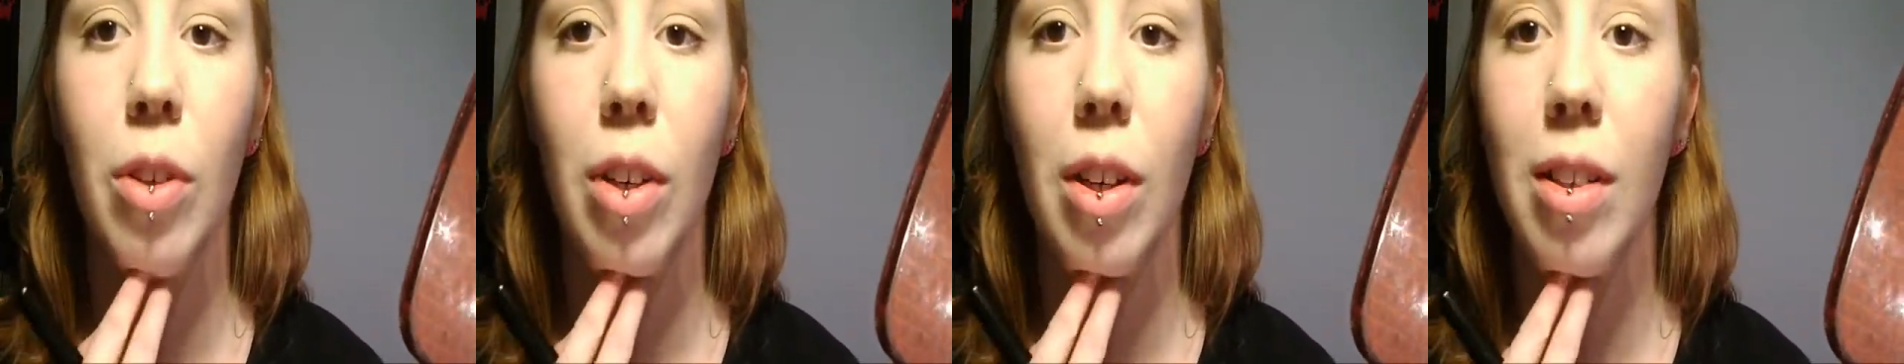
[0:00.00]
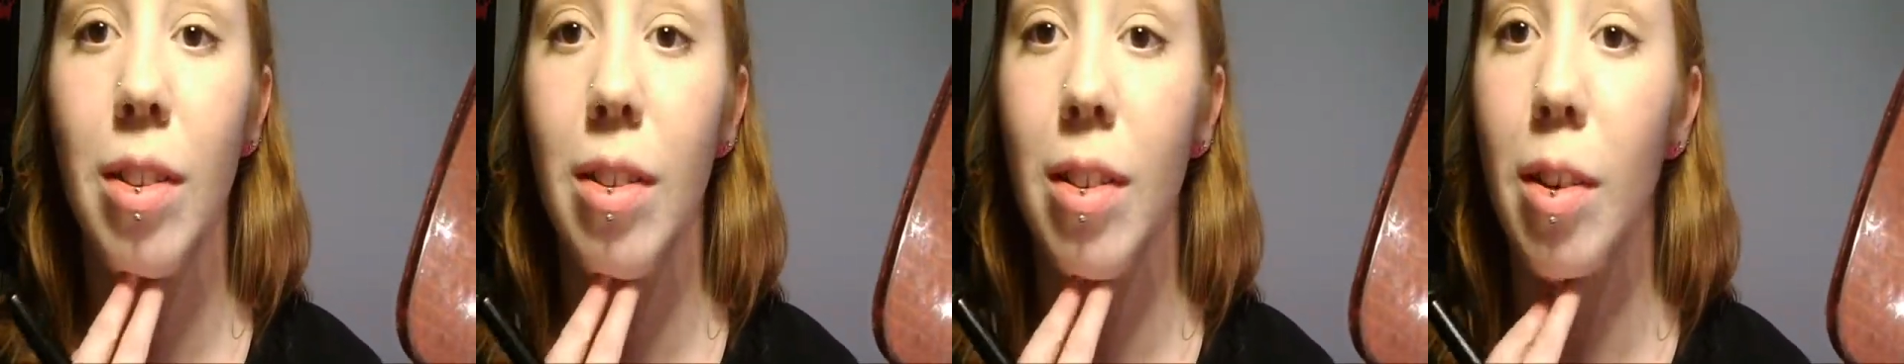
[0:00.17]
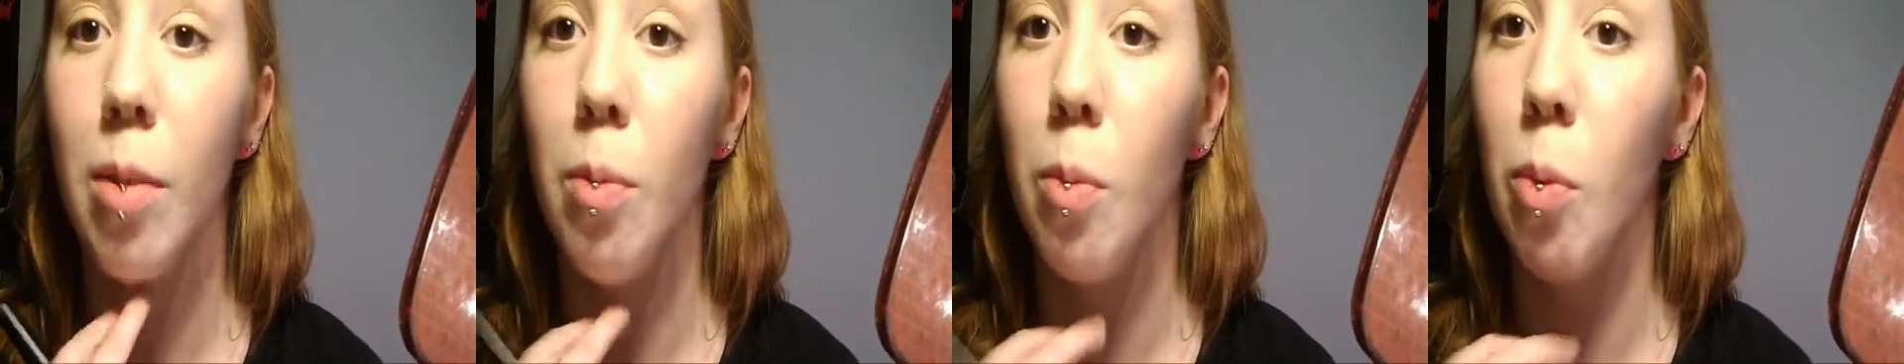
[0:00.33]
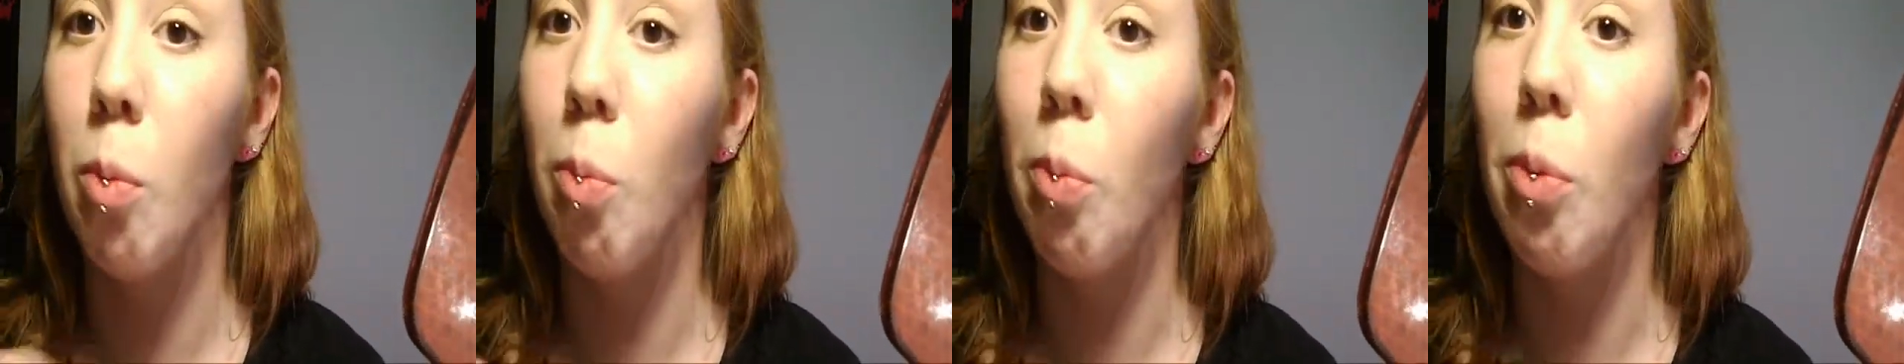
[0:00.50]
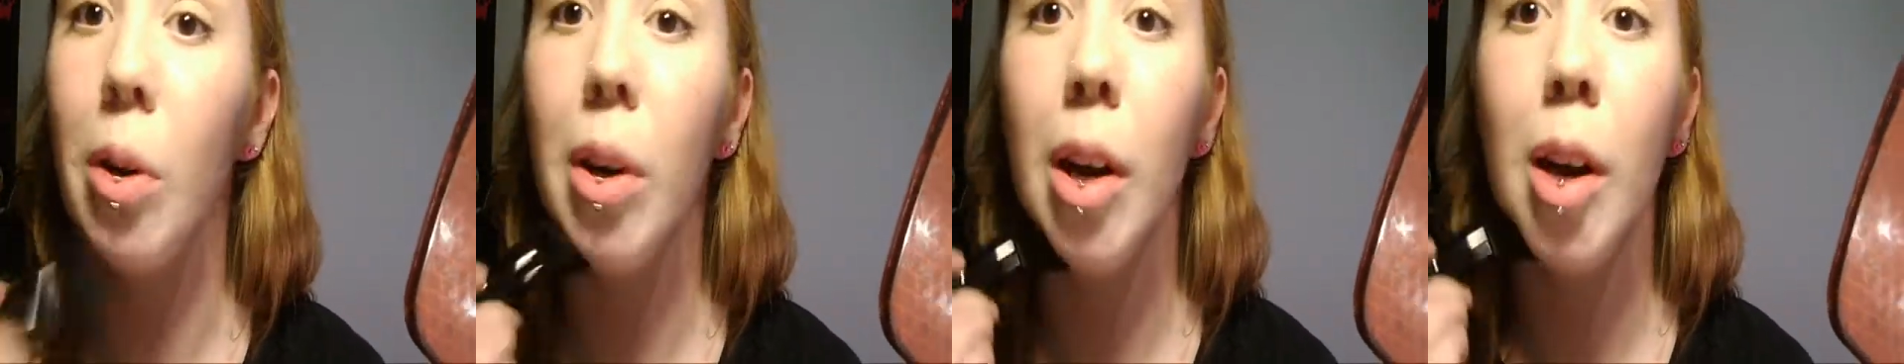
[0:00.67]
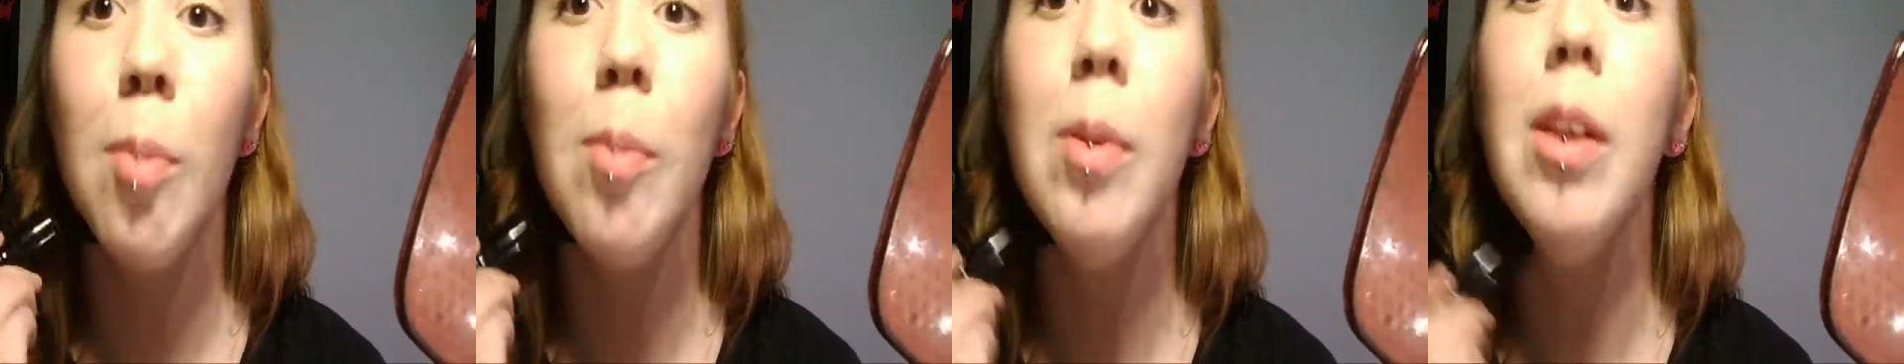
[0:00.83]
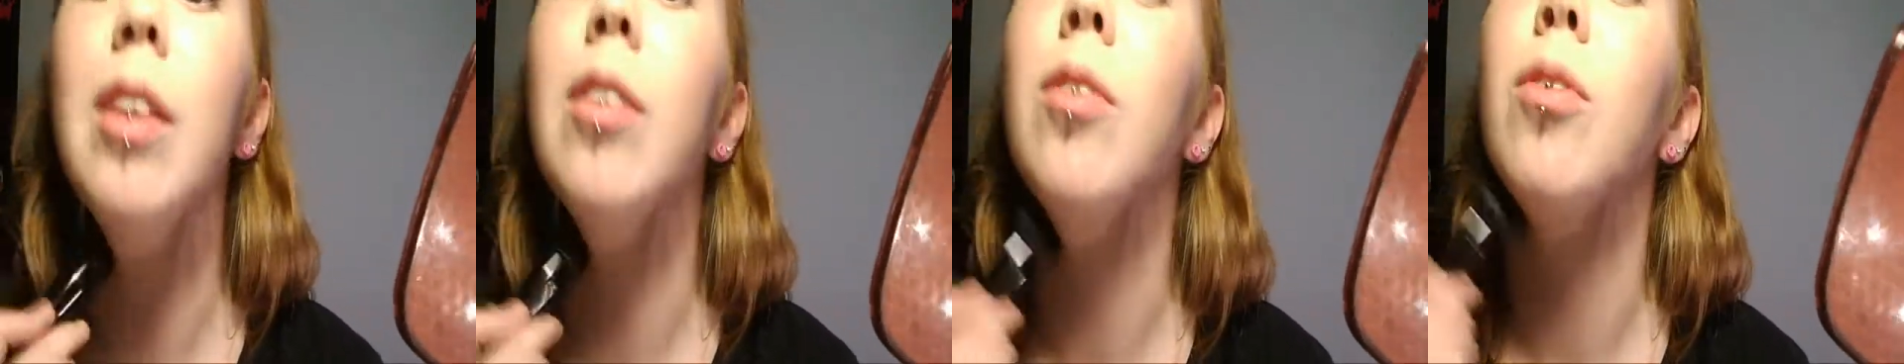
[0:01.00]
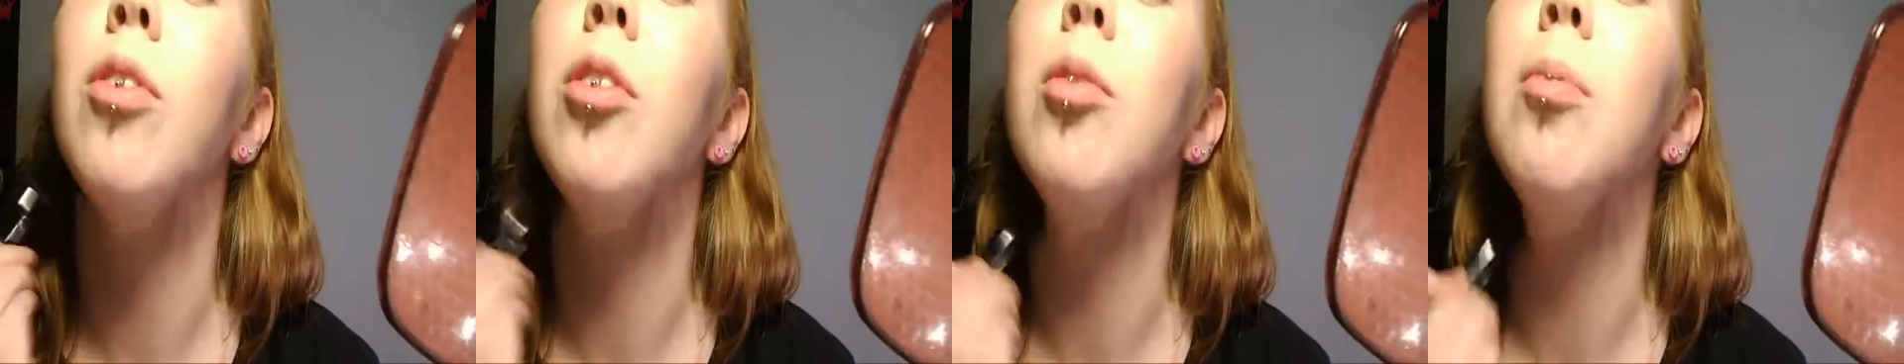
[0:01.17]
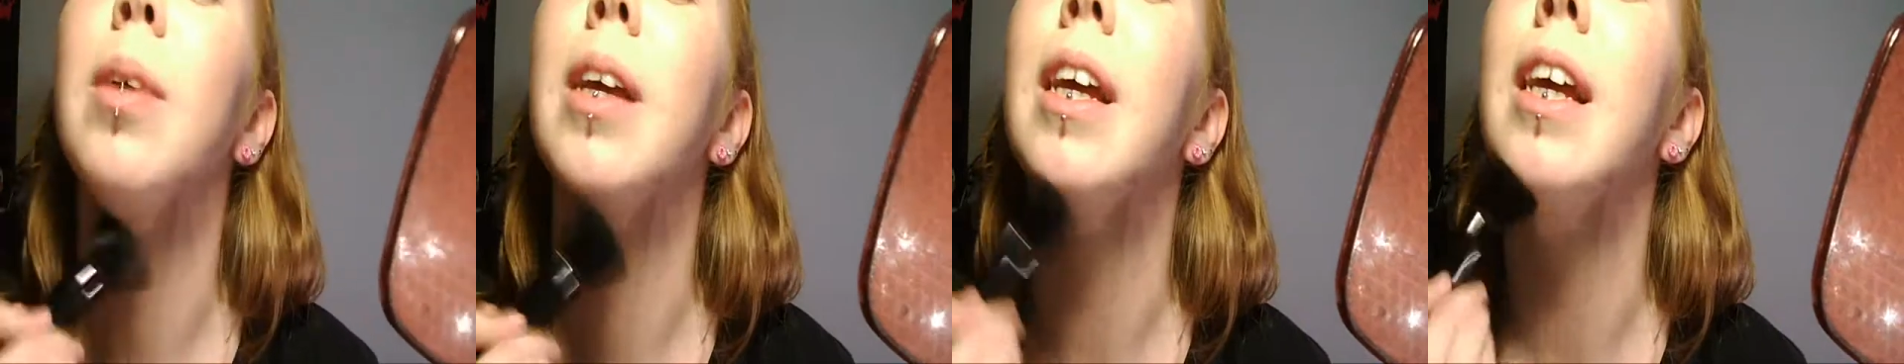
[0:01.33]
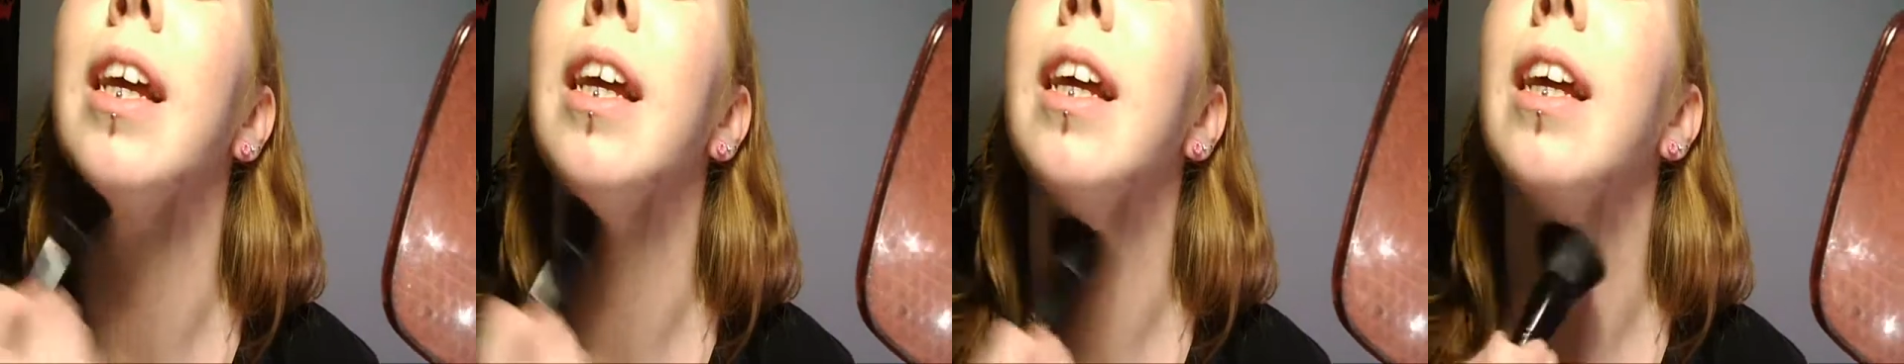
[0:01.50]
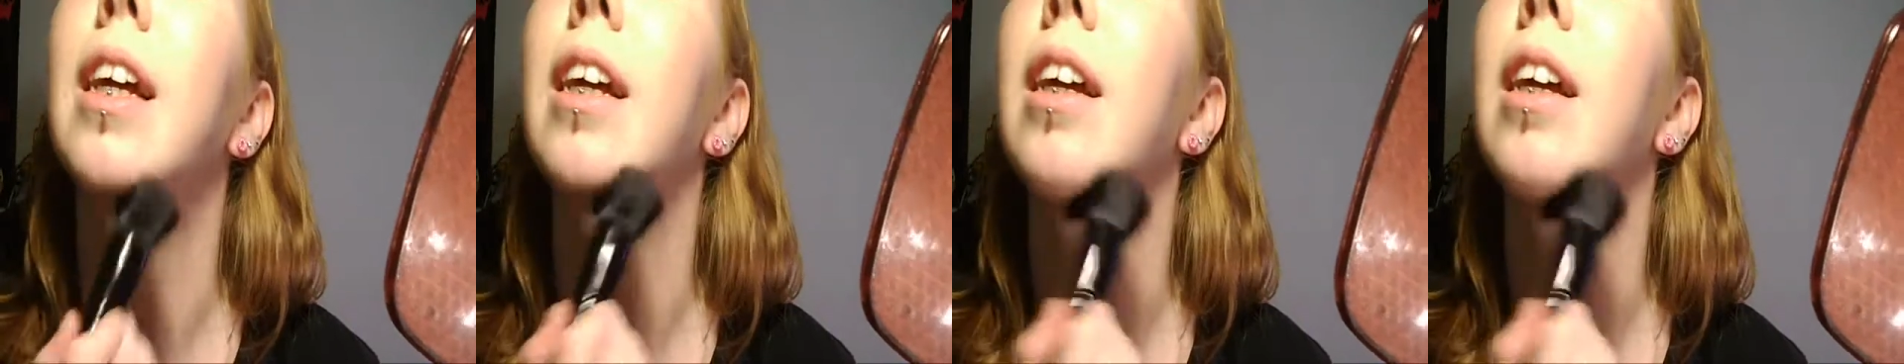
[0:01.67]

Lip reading: chin is a little more prominent for me,